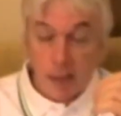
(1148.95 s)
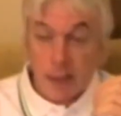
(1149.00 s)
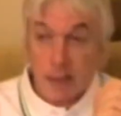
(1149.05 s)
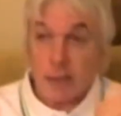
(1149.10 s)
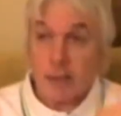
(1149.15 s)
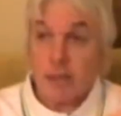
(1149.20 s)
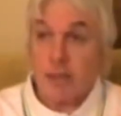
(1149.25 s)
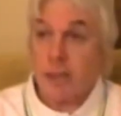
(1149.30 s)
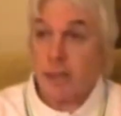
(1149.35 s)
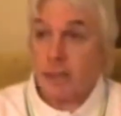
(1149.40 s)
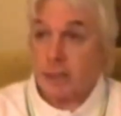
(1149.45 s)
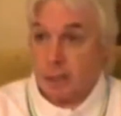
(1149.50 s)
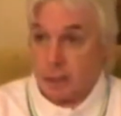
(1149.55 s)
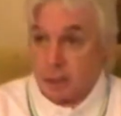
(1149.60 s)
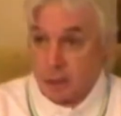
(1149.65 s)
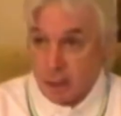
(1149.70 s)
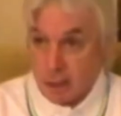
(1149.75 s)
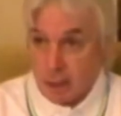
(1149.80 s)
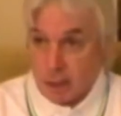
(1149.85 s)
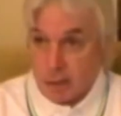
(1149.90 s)

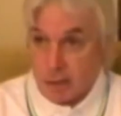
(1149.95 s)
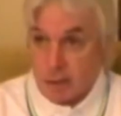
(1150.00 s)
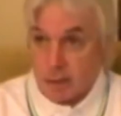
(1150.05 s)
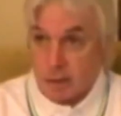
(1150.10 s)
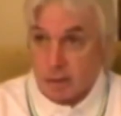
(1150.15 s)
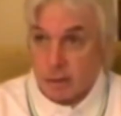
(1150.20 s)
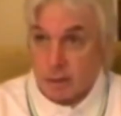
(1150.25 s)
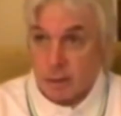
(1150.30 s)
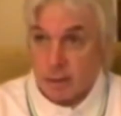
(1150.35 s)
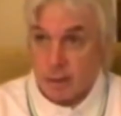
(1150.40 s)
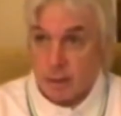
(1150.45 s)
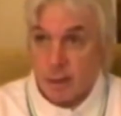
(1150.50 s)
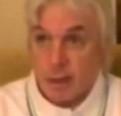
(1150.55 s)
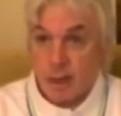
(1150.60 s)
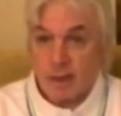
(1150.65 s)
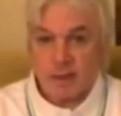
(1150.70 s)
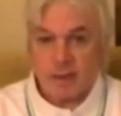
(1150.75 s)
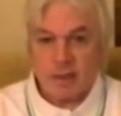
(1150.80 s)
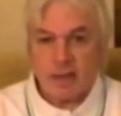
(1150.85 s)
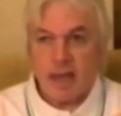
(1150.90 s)
energetic change.
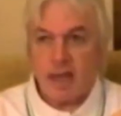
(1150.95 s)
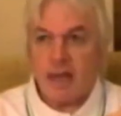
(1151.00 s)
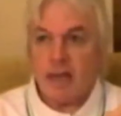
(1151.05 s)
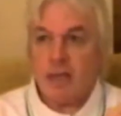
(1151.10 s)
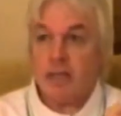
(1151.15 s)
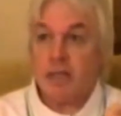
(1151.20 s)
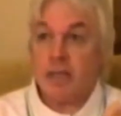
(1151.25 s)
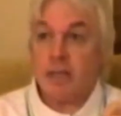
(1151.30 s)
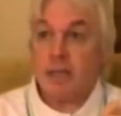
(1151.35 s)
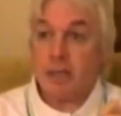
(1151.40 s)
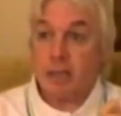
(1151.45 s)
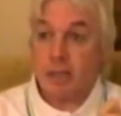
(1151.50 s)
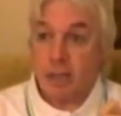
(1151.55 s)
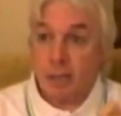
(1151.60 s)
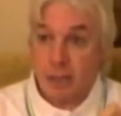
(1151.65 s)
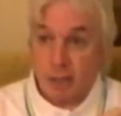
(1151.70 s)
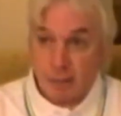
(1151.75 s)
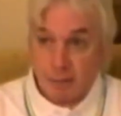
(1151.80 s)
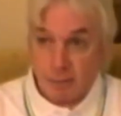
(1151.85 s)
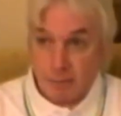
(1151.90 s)
It's an energetic
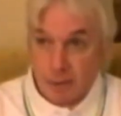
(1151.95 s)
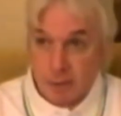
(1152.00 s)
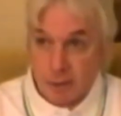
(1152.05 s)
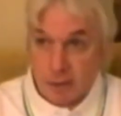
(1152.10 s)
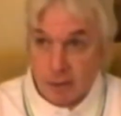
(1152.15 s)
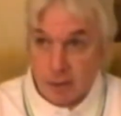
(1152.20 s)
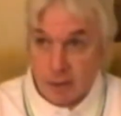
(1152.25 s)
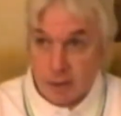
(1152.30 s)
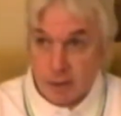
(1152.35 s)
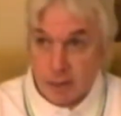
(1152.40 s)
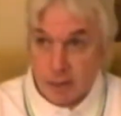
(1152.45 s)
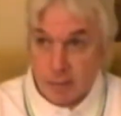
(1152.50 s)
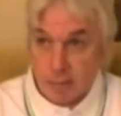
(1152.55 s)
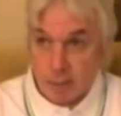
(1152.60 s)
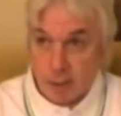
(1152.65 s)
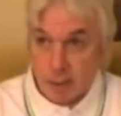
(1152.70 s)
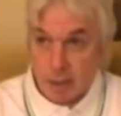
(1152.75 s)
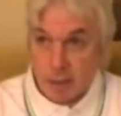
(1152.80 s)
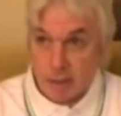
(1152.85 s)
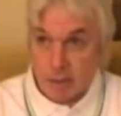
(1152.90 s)
shift that's going to take
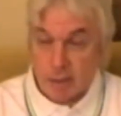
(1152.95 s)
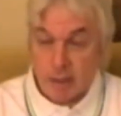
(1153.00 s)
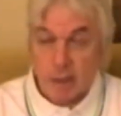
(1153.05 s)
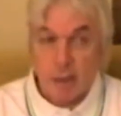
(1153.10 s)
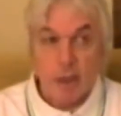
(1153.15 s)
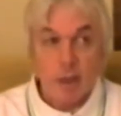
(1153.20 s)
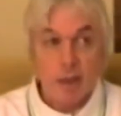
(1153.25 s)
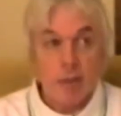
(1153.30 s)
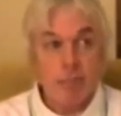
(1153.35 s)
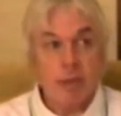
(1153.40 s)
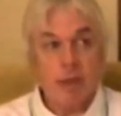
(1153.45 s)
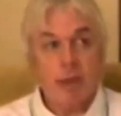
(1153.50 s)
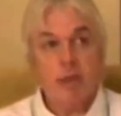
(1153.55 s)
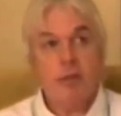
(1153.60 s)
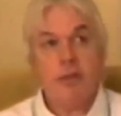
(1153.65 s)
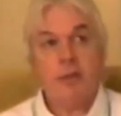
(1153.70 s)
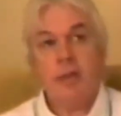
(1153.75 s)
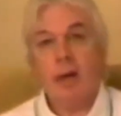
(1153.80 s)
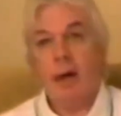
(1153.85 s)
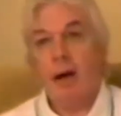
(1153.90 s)
place,
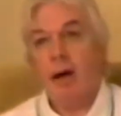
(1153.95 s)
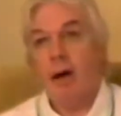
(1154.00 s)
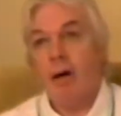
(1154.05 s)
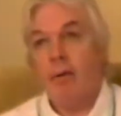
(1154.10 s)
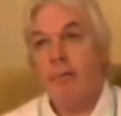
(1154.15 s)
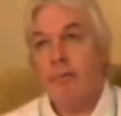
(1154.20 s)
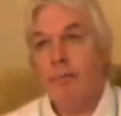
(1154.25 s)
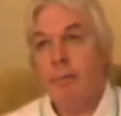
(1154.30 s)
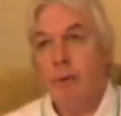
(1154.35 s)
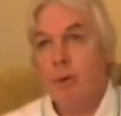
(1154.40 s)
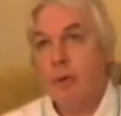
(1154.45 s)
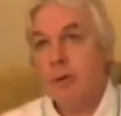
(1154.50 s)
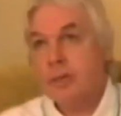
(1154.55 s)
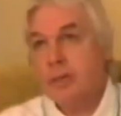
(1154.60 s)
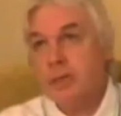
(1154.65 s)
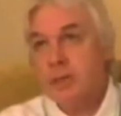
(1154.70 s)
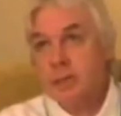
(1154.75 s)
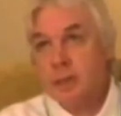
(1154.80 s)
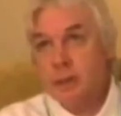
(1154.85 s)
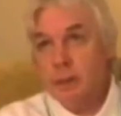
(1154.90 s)
because there are
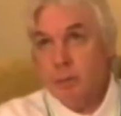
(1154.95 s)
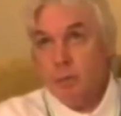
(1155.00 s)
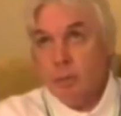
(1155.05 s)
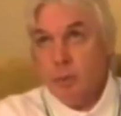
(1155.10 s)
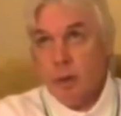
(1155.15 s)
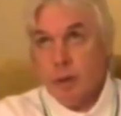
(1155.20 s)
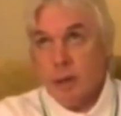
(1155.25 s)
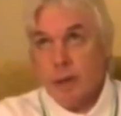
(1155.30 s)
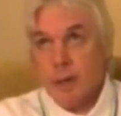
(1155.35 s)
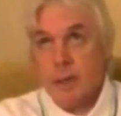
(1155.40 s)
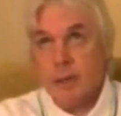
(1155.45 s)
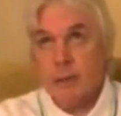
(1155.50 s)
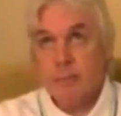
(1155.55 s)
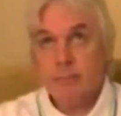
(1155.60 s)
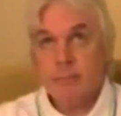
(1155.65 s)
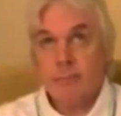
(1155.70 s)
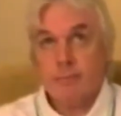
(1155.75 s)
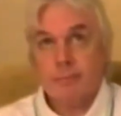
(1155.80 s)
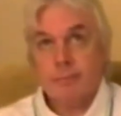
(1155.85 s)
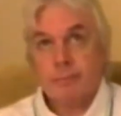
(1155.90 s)
forces at work
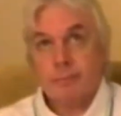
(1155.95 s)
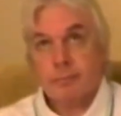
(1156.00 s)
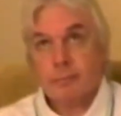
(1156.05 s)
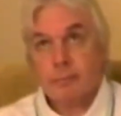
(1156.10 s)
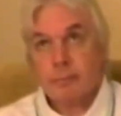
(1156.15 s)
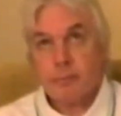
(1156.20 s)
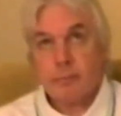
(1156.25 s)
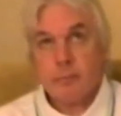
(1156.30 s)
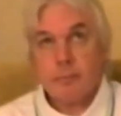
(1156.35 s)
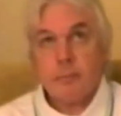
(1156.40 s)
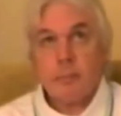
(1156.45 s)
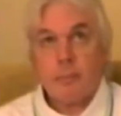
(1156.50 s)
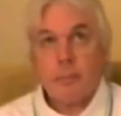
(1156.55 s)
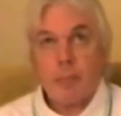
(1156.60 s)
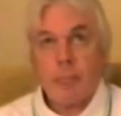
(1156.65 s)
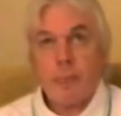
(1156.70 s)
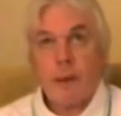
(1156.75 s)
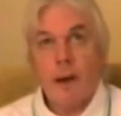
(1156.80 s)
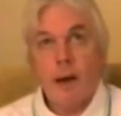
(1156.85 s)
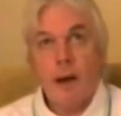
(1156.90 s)

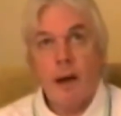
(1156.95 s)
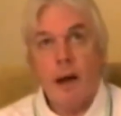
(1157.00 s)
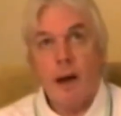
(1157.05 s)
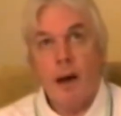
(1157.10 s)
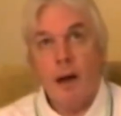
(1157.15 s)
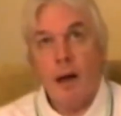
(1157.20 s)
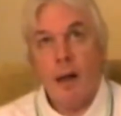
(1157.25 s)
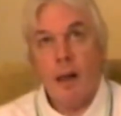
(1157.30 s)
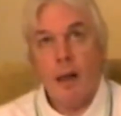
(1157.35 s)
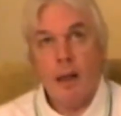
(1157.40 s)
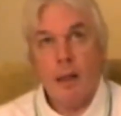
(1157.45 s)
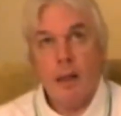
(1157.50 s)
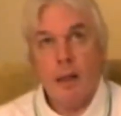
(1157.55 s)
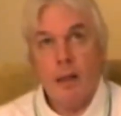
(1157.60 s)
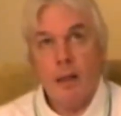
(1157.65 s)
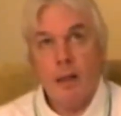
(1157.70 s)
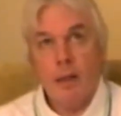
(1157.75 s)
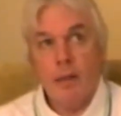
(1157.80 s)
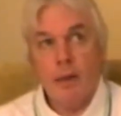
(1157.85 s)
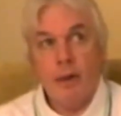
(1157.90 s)

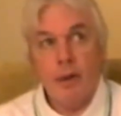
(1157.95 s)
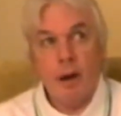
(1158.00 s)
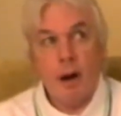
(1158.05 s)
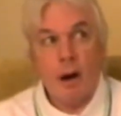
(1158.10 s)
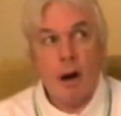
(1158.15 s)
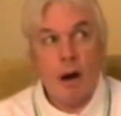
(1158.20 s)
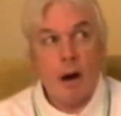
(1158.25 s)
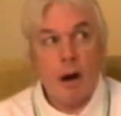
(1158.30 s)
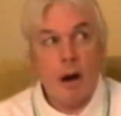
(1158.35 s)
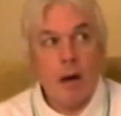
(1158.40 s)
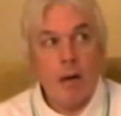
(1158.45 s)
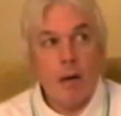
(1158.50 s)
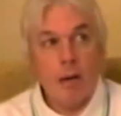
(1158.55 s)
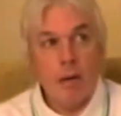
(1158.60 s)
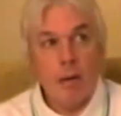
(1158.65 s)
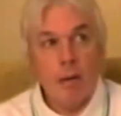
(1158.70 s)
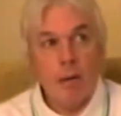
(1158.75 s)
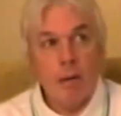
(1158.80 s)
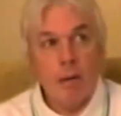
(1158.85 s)
that are